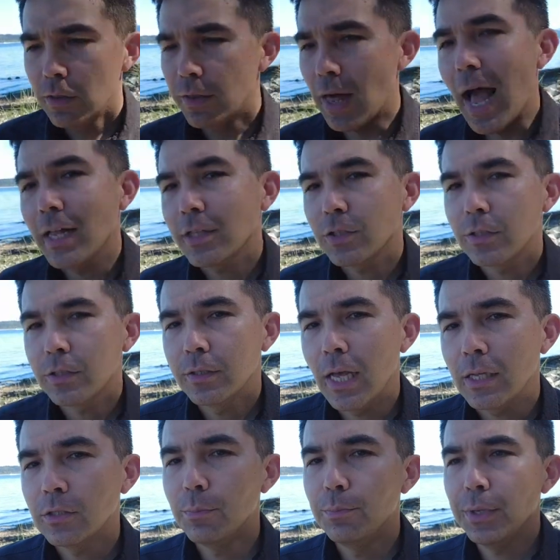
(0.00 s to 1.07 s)
that's
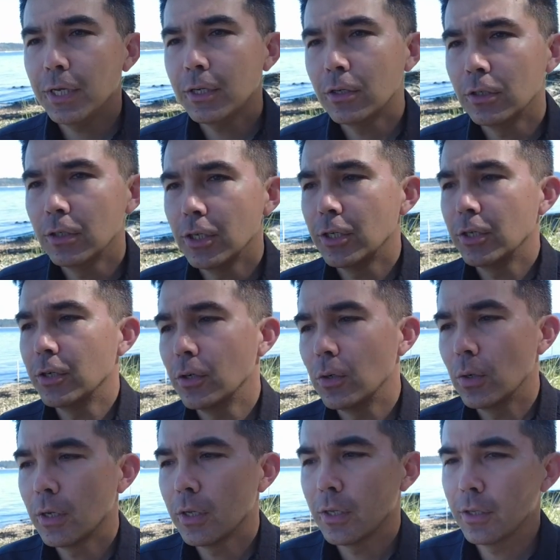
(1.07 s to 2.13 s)
that's a big
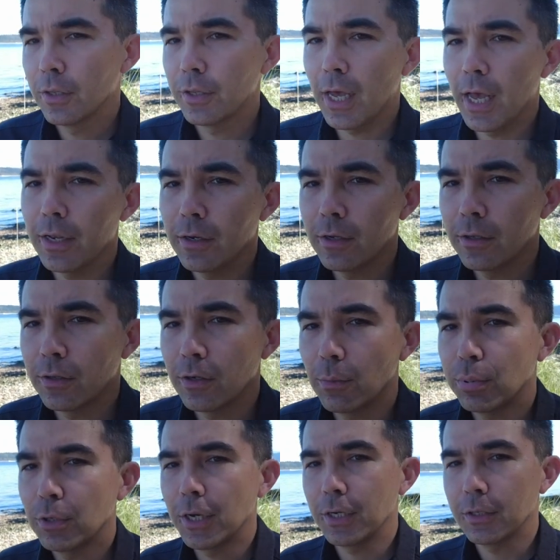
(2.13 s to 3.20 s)
clue that they're
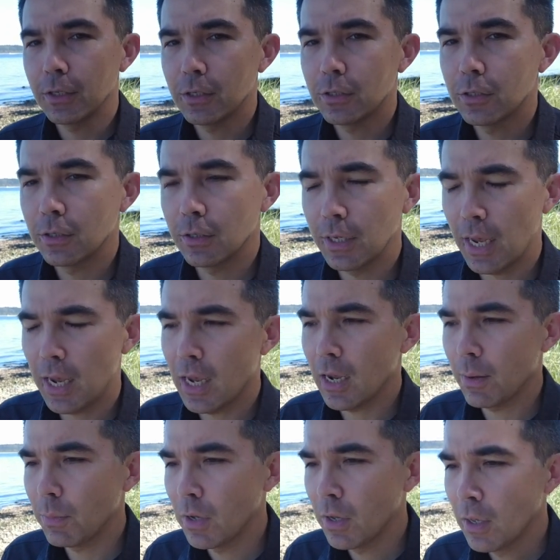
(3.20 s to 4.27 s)
playing this
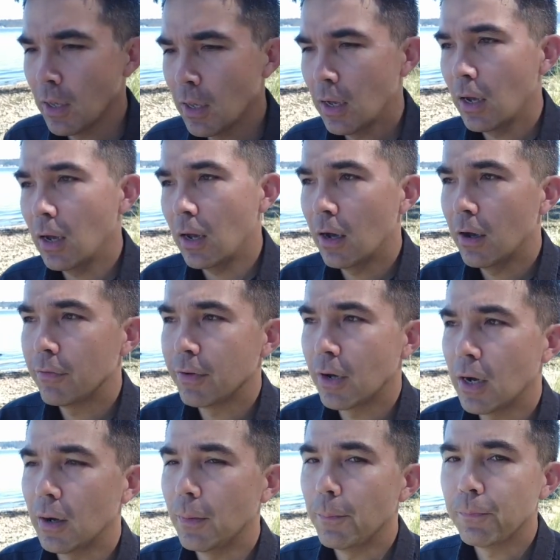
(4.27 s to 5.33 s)
game of
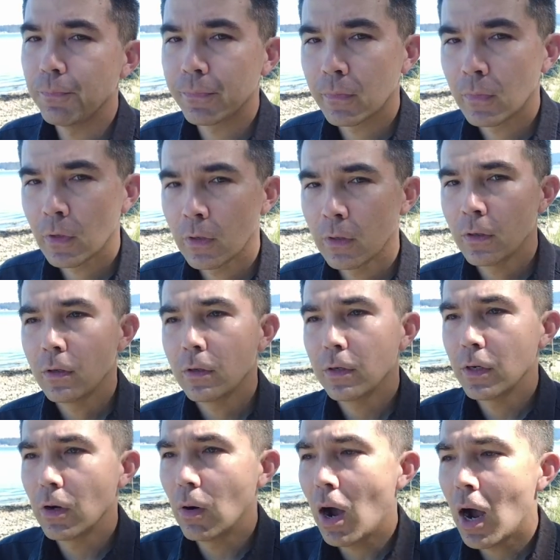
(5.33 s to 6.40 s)
um,
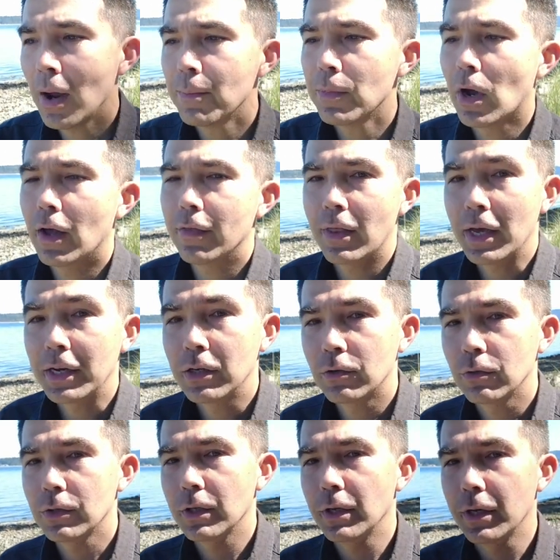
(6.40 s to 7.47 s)
you know I'm not that
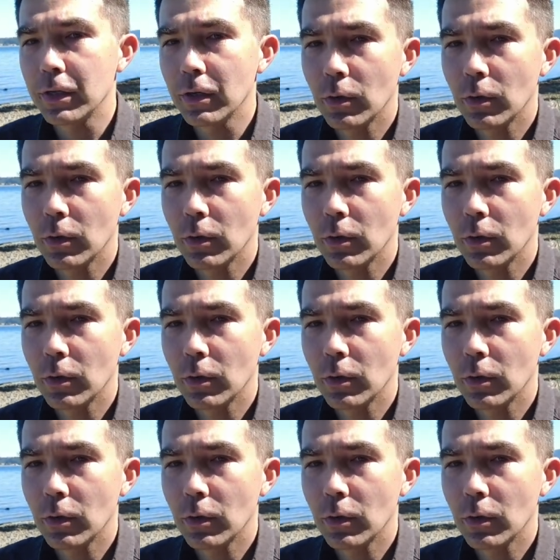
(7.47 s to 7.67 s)
interested in